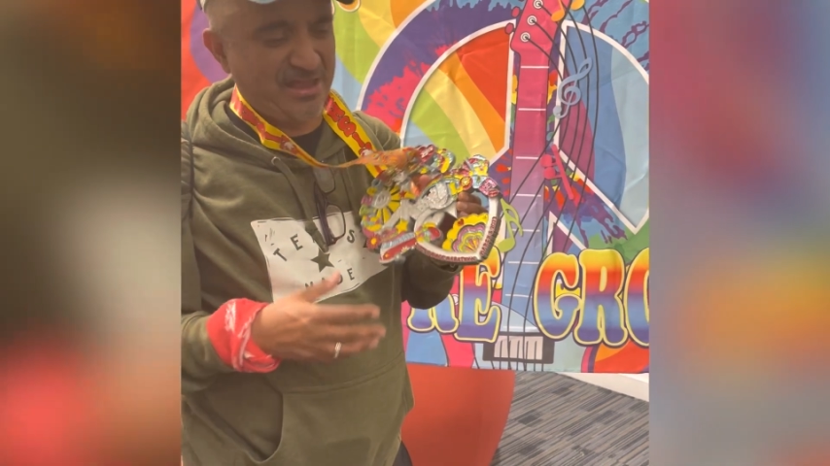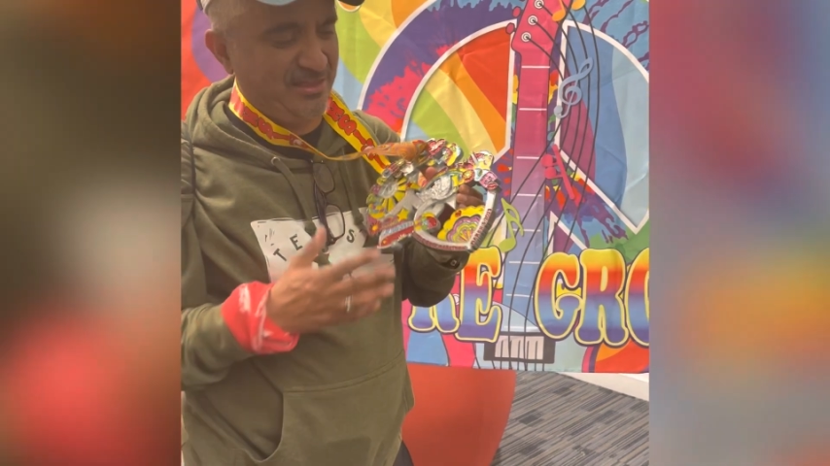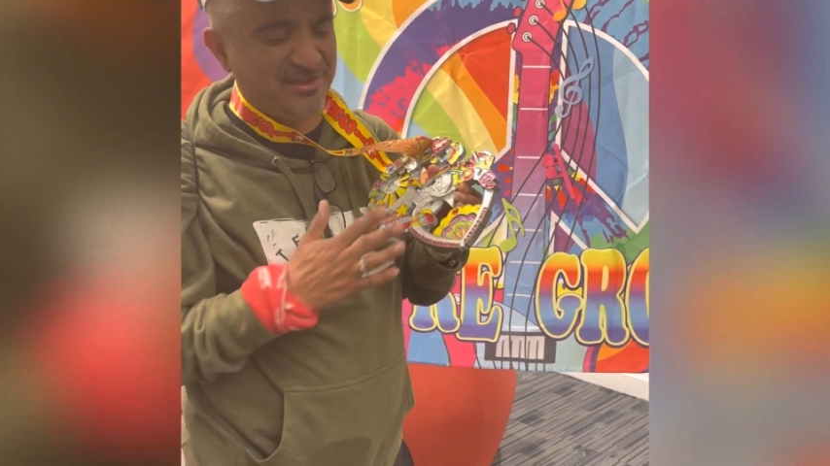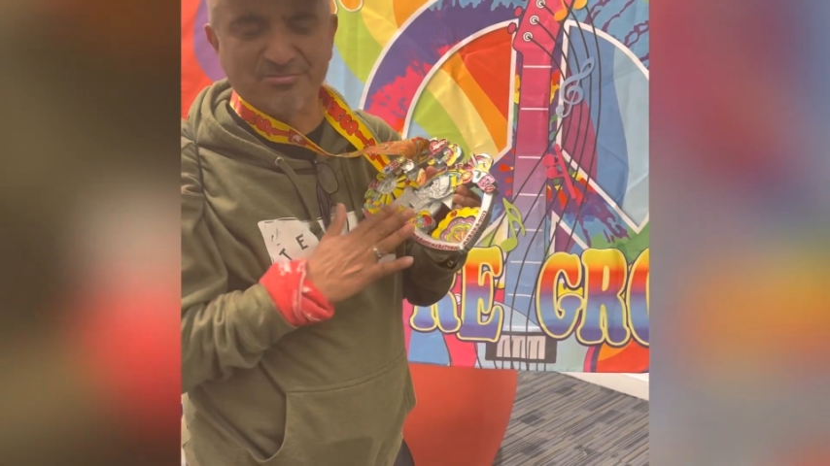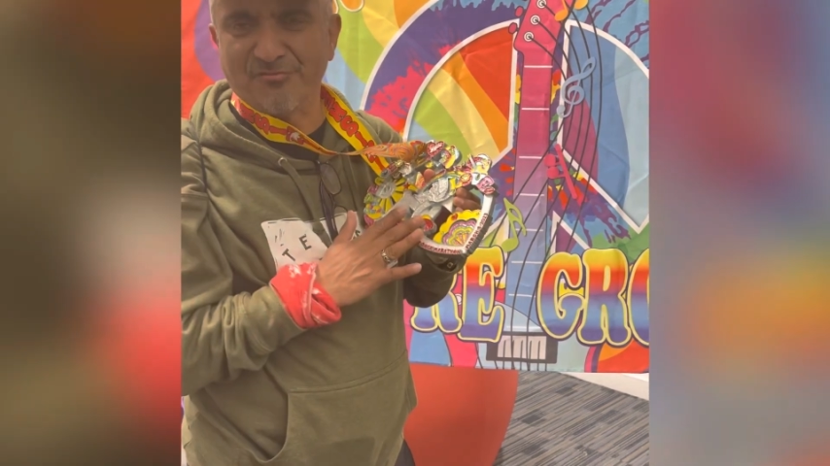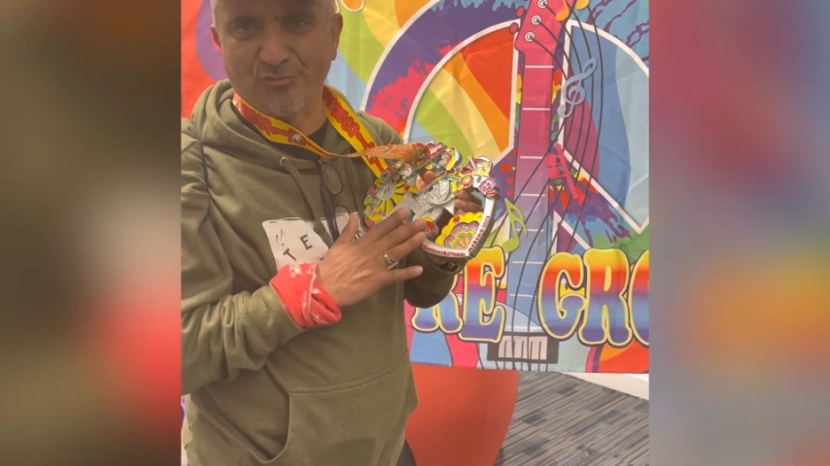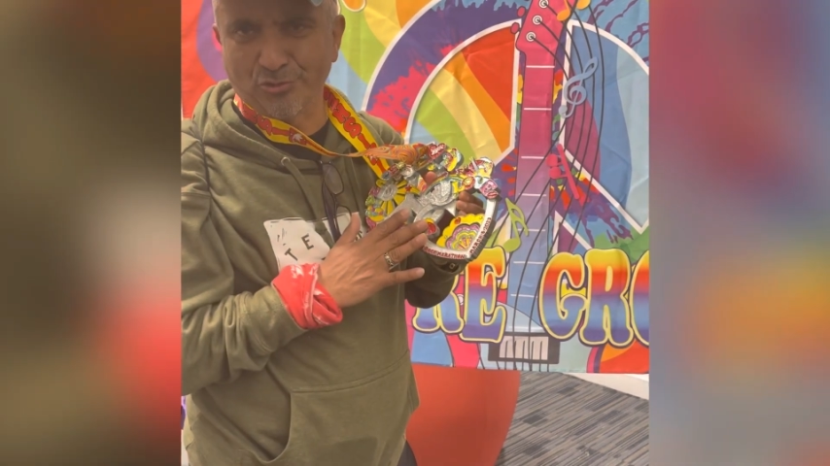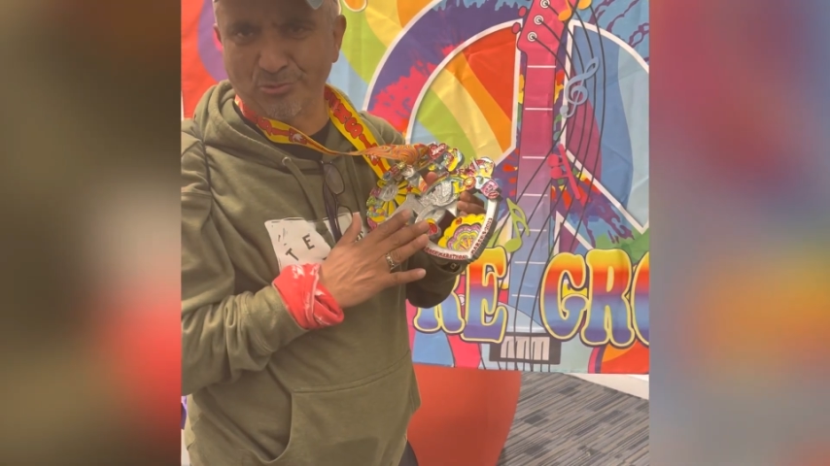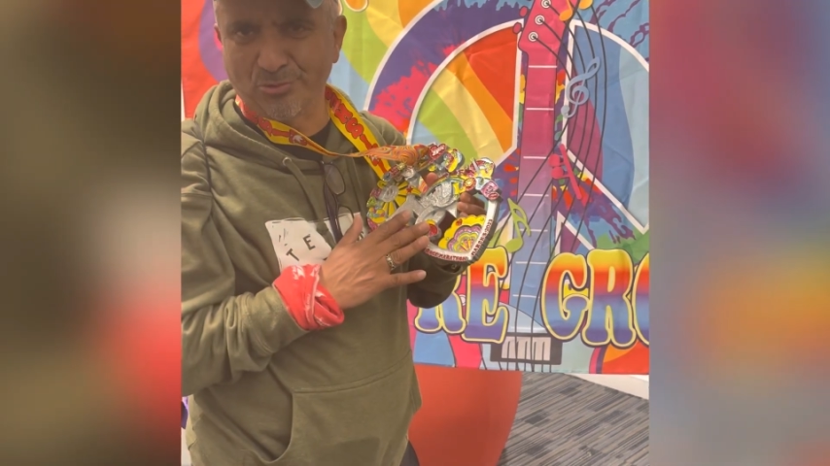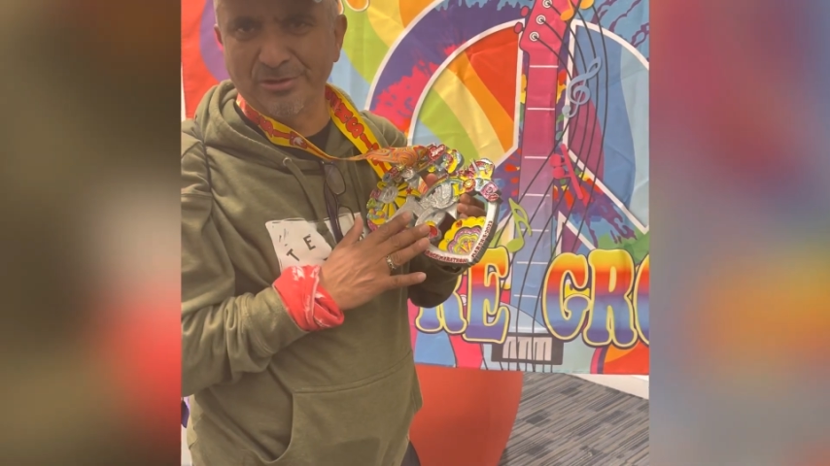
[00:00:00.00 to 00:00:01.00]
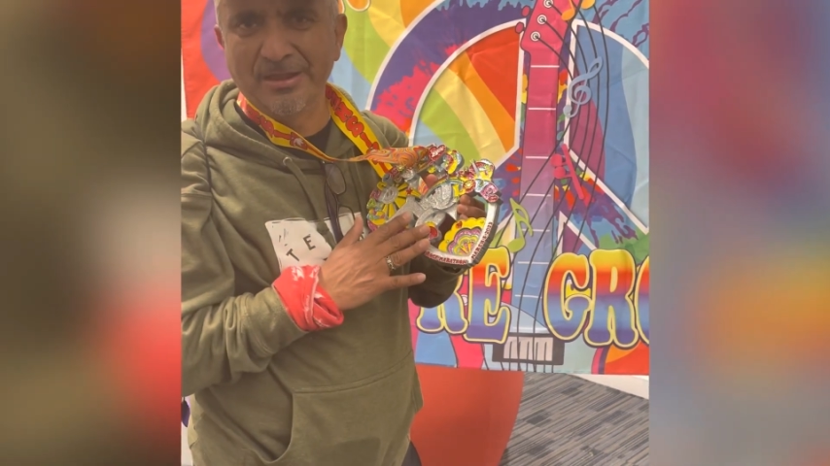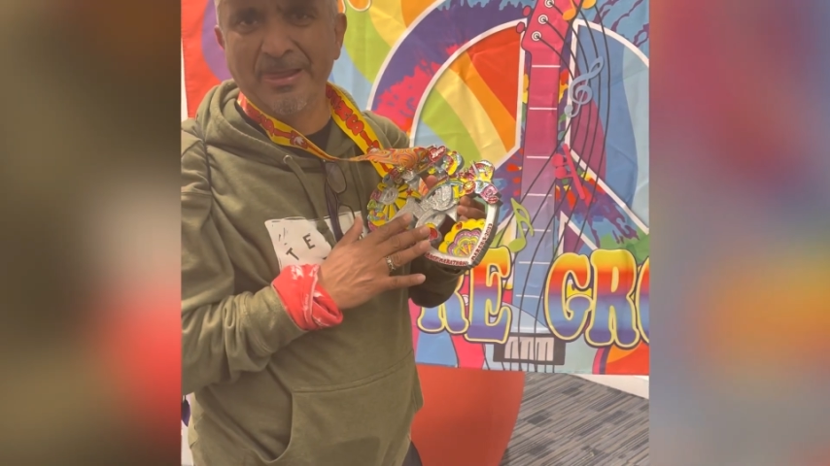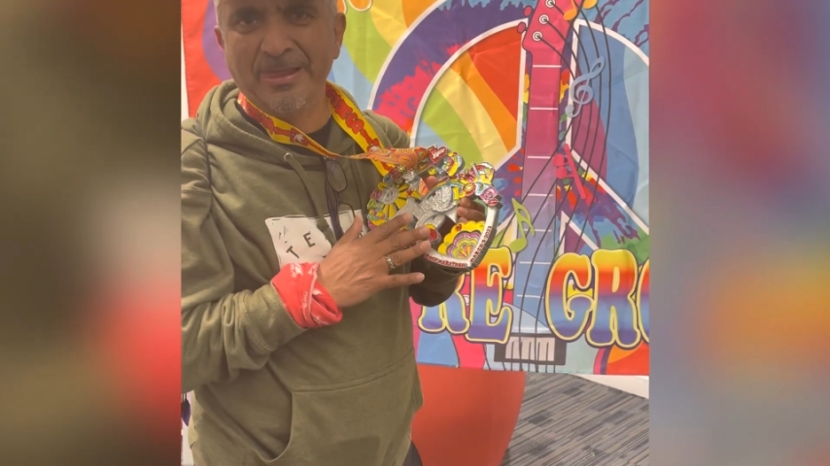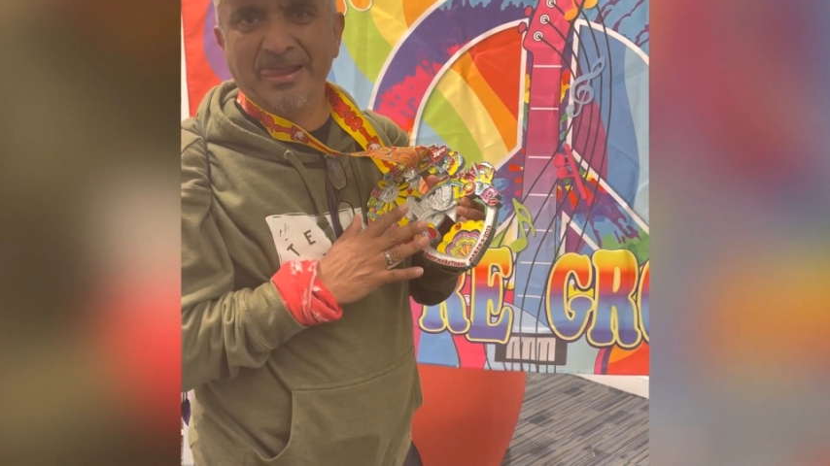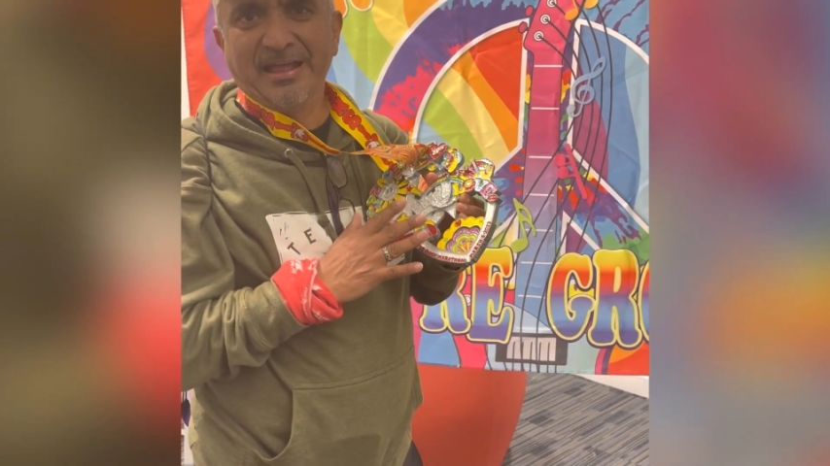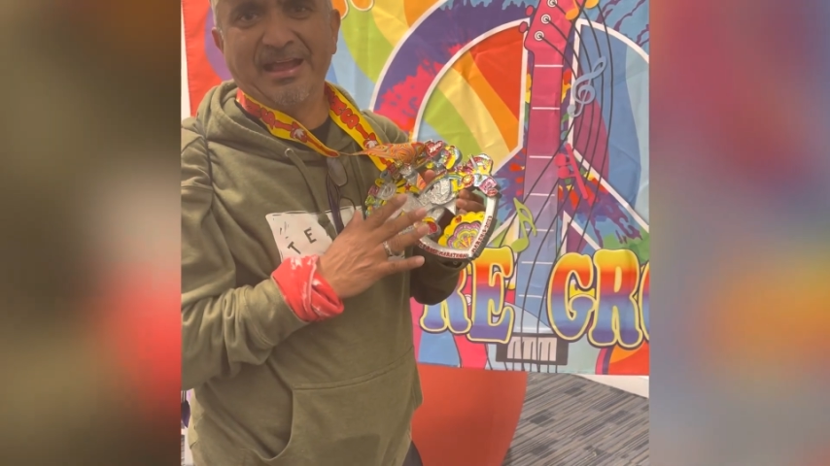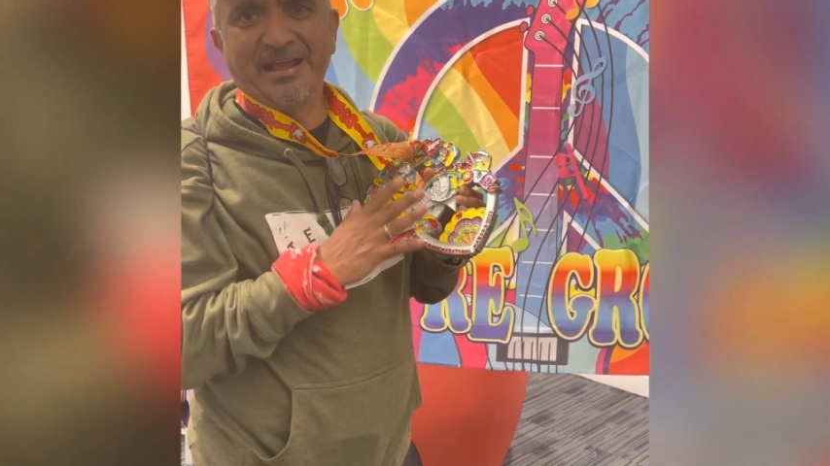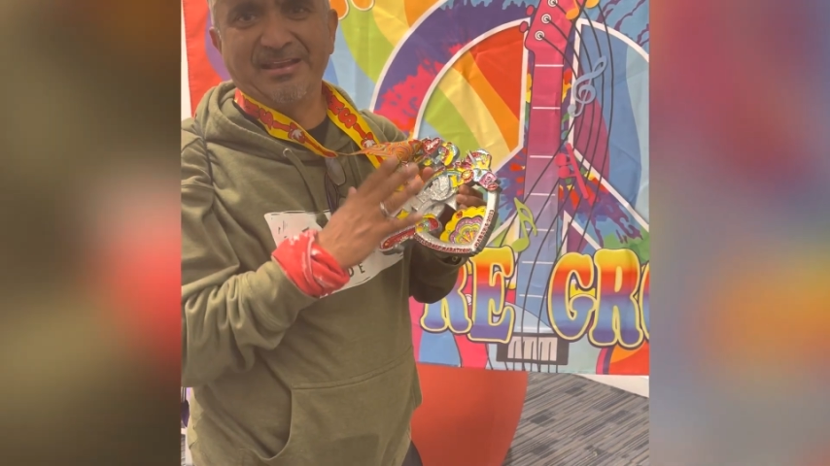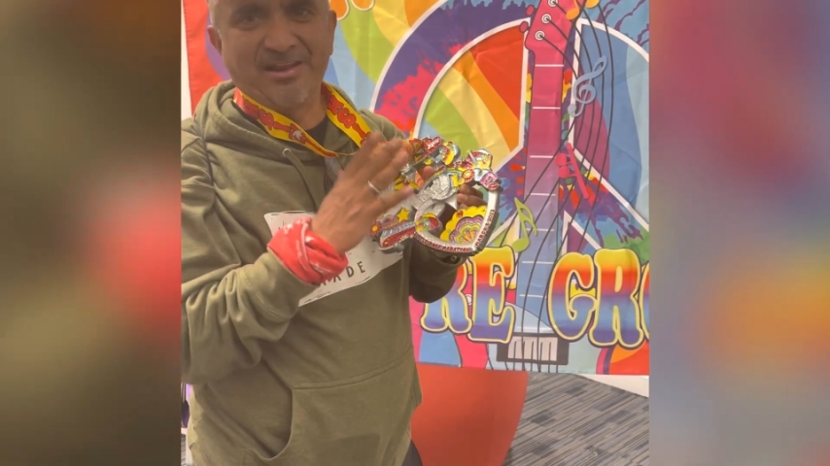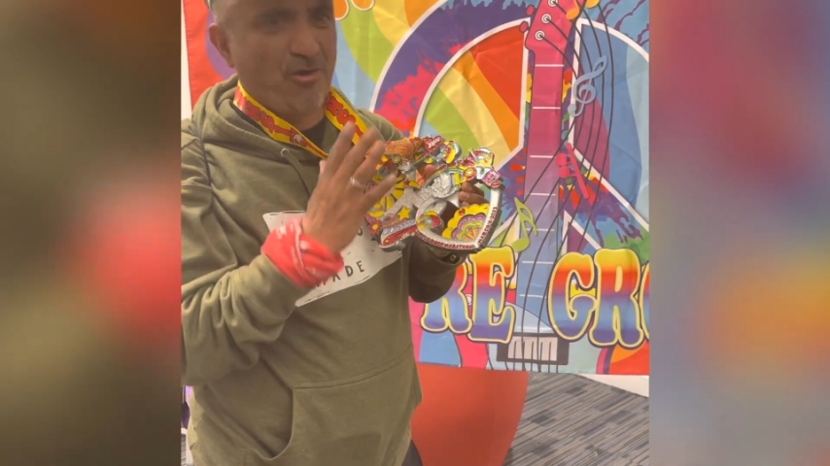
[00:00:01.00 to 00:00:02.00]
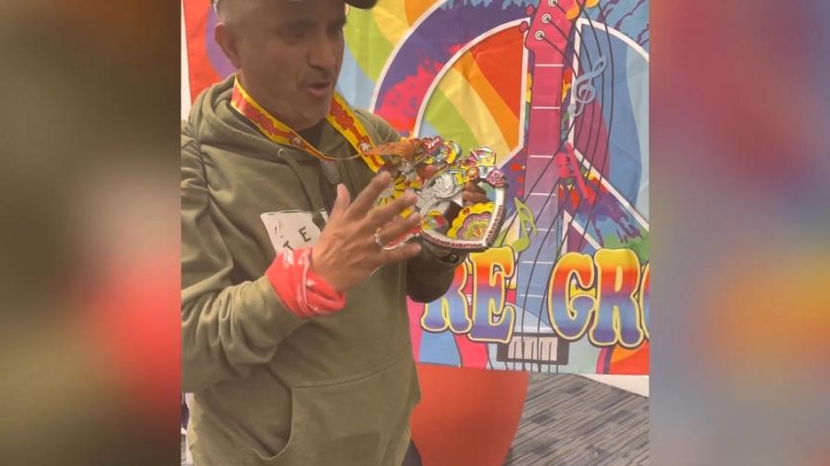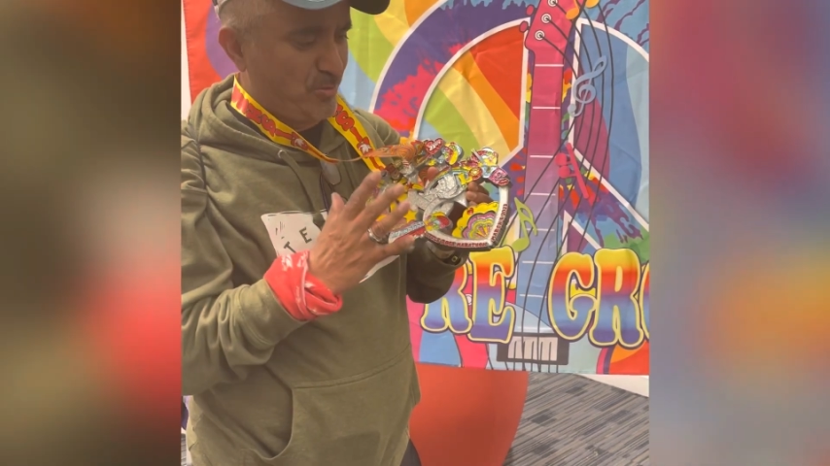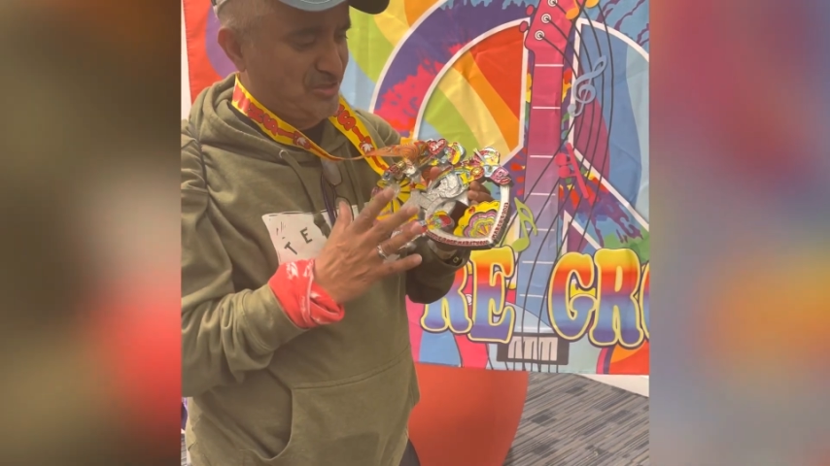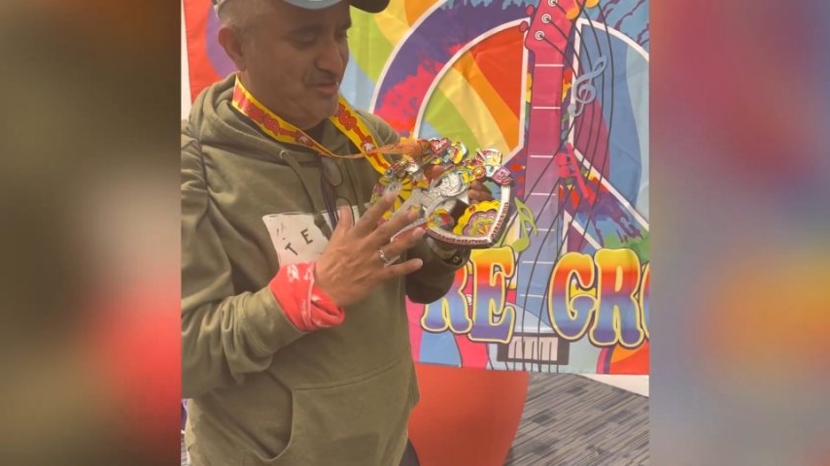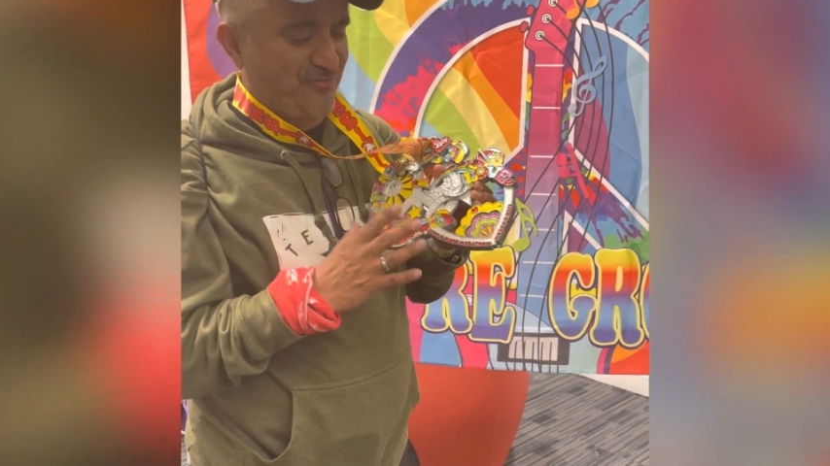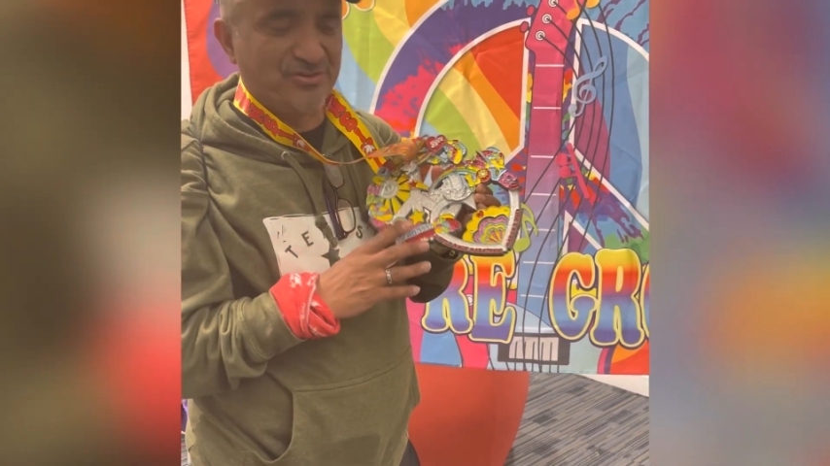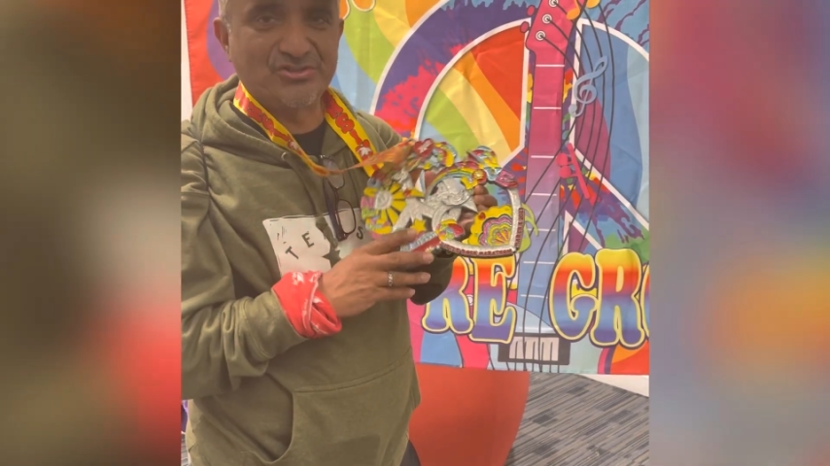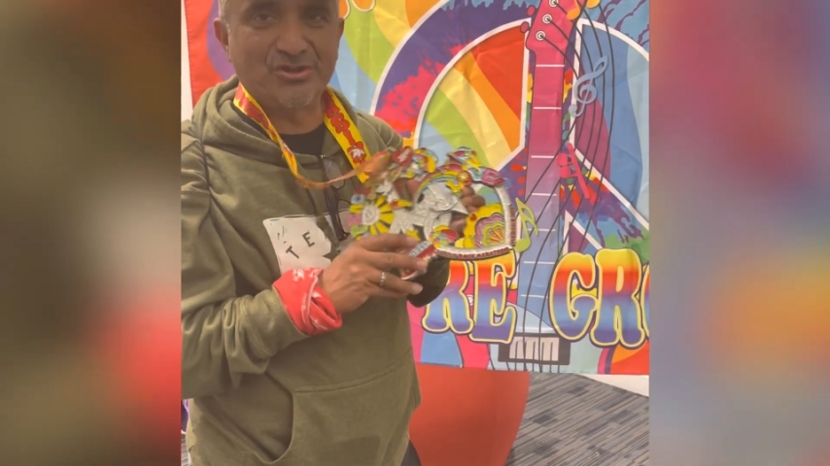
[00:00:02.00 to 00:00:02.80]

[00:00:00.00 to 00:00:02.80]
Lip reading: I think this is my fourth one, and they're always different.